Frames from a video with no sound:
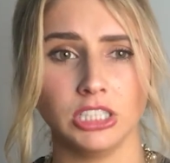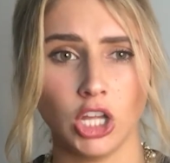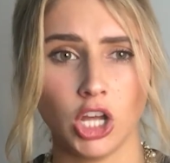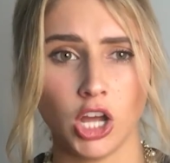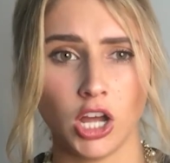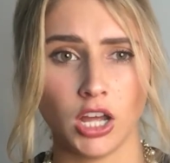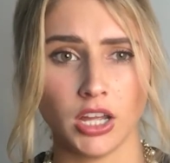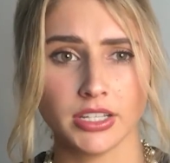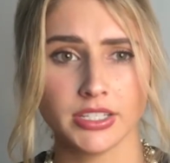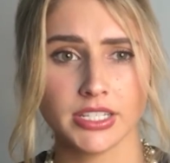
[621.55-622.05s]

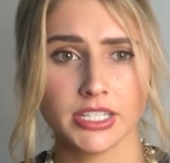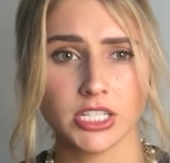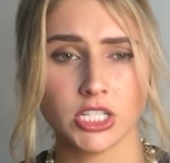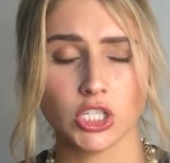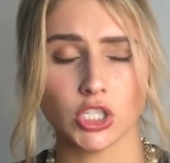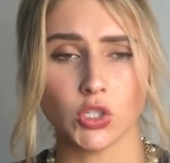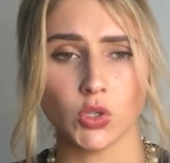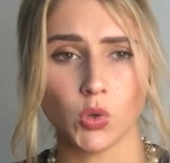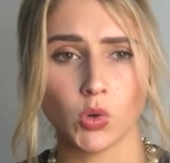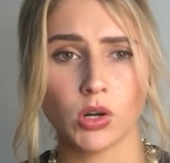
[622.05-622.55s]

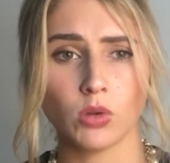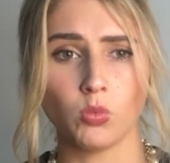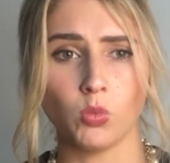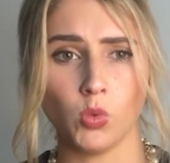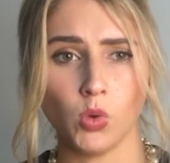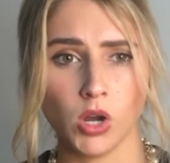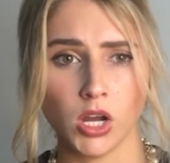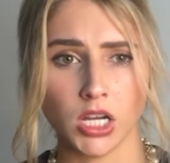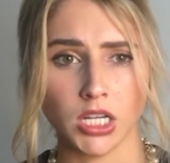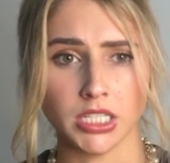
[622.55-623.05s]
lost nor
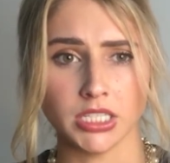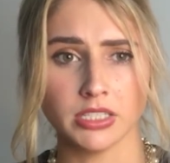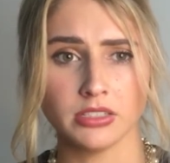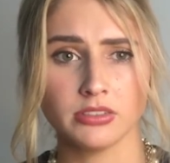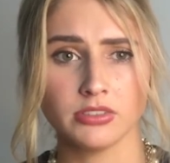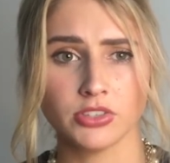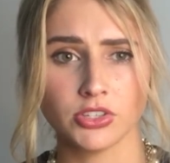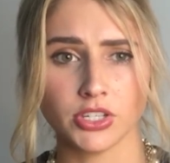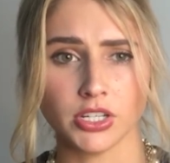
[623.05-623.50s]
won,